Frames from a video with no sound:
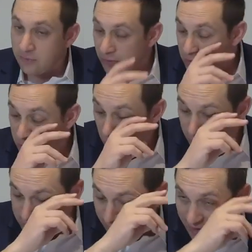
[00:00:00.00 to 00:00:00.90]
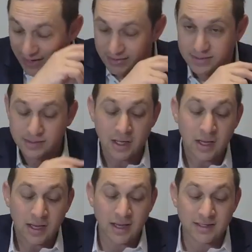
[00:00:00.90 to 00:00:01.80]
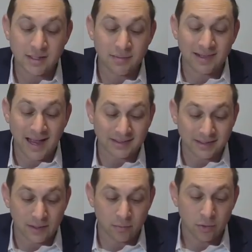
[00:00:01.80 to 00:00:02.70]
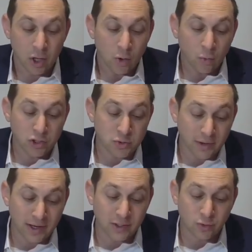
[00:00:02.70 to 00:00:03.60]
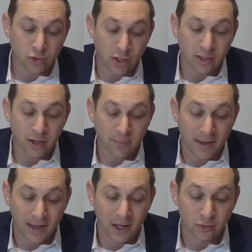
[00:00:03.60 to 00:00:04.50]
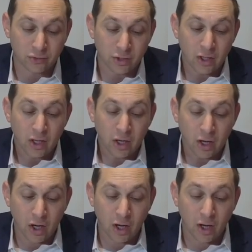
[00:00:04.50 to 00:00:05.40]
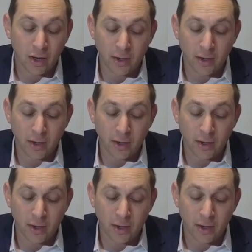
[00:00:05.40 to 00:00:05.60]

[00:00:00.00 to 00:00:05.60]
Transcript: The slois abais is the melatatim, which means we're talking about uh,